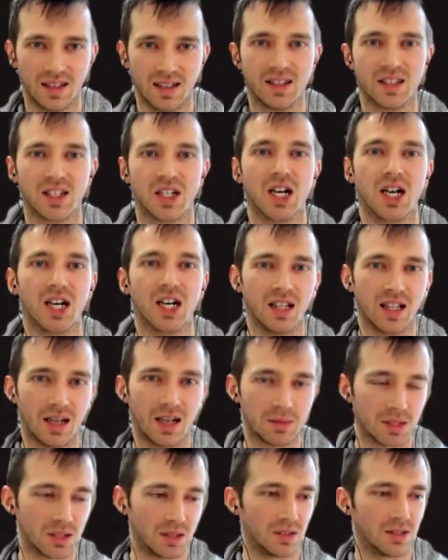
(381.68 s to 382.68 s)
Gull,
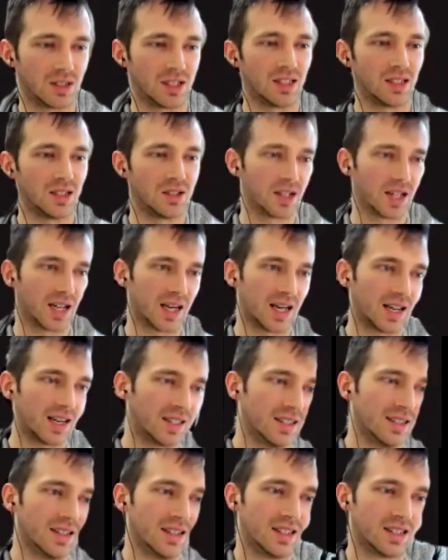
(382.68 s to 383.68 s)
absolutely, you got it.
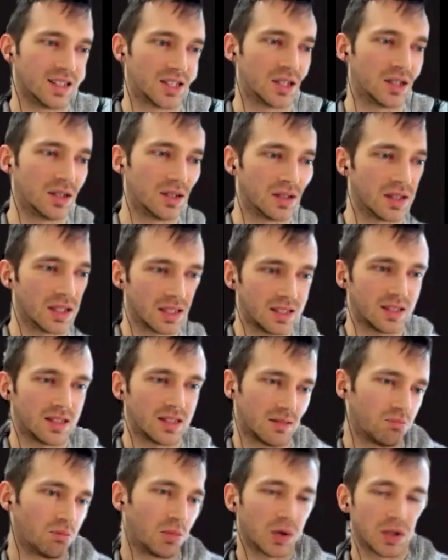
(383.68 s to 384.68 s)
So this
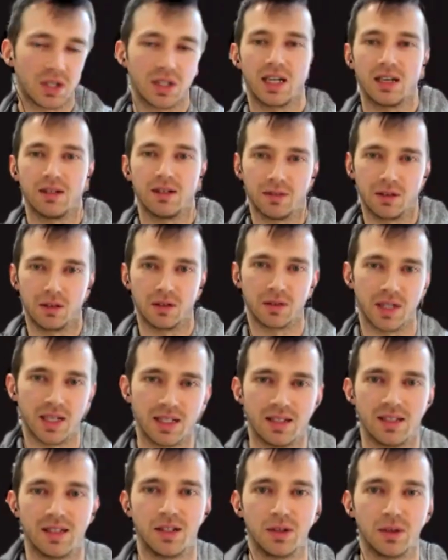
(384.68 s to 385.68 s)
is more delightful,
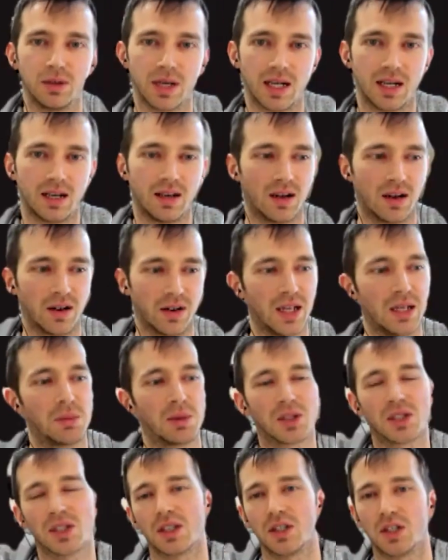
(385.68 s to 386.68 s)
right? You are
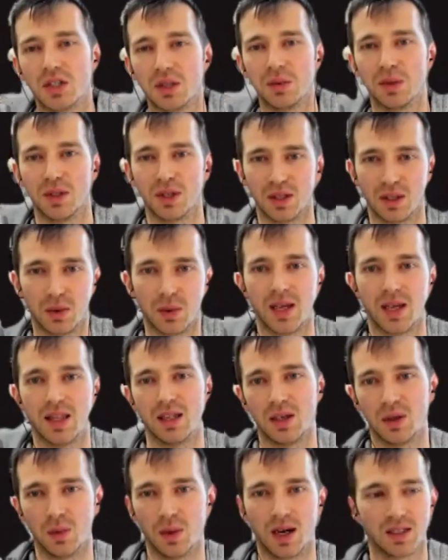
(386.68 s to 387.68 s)
able to contribute in the way
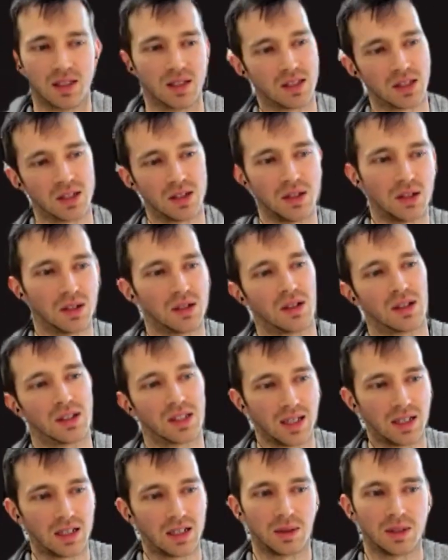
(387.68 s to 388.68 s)
that you want, and so you're
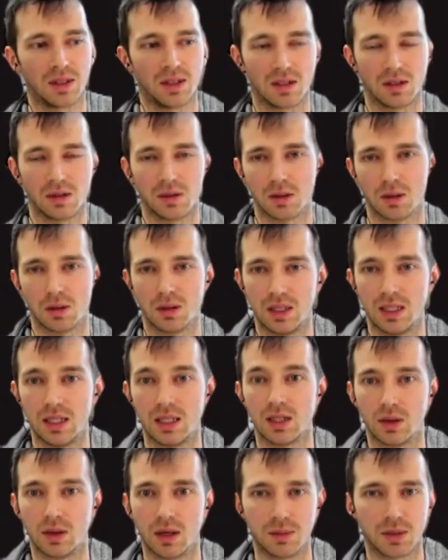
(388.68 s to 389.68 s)
excited about
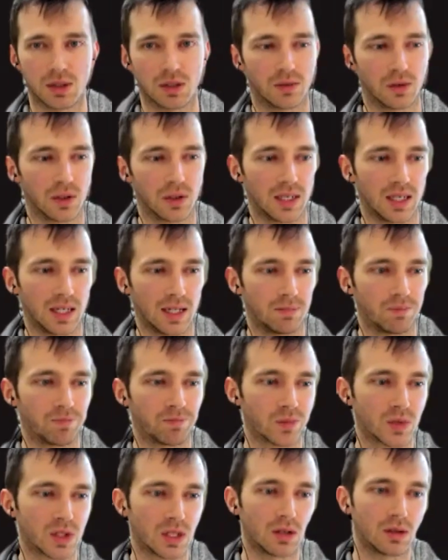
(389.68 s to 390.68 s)
EcoObserver again.
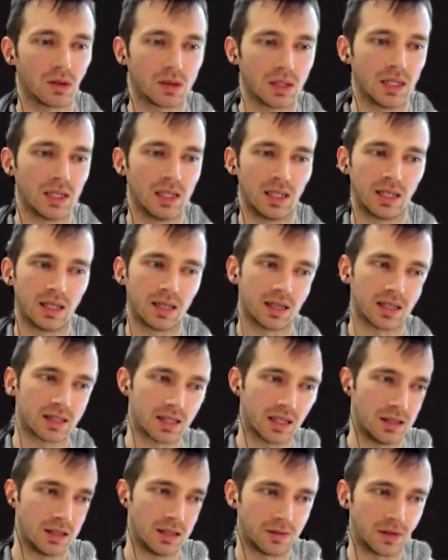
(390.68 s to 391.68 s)
So
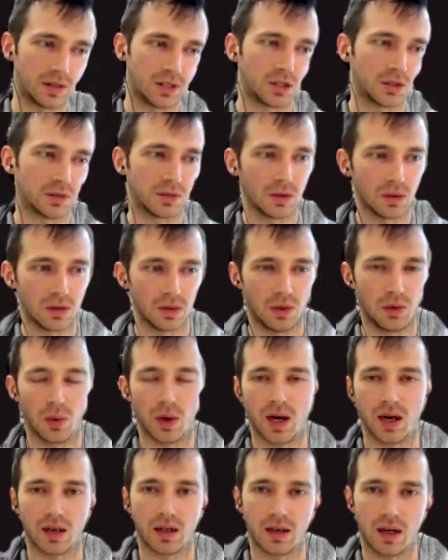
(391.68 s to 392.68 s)
let's say you finish your food and
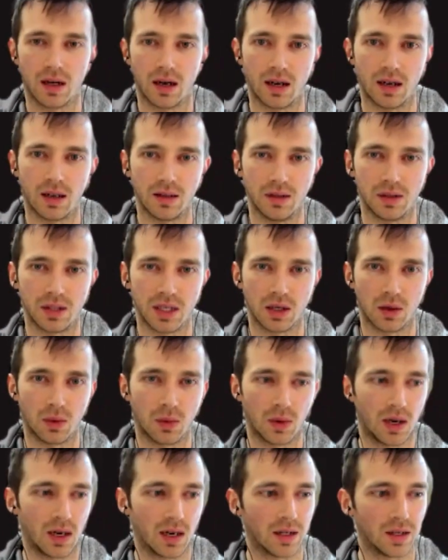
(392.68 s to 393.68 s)
you take a
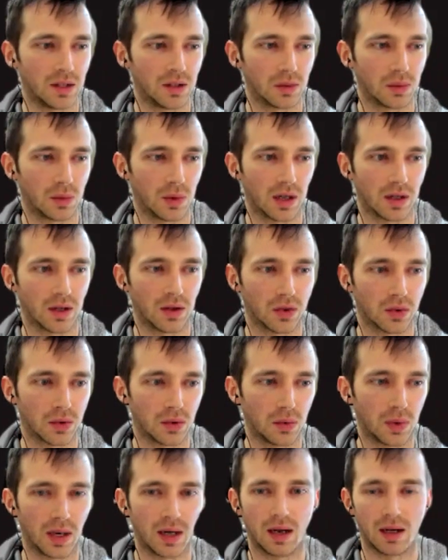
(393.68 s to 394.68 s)
walk, and you're walking
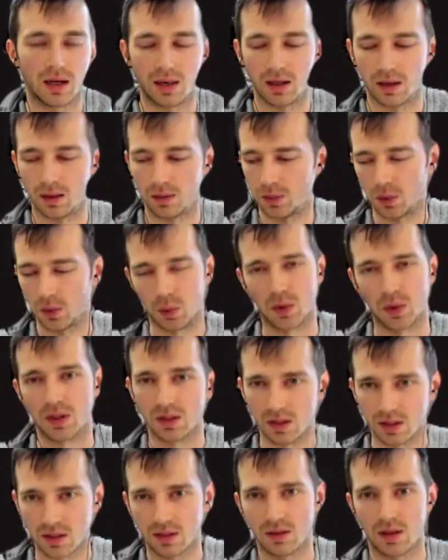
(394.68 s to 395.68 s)
through the
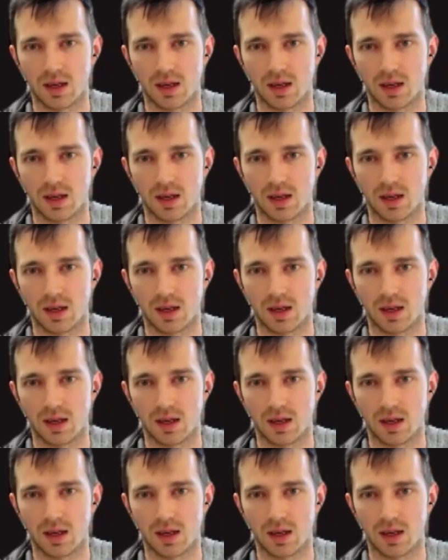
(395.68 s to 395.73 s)
woods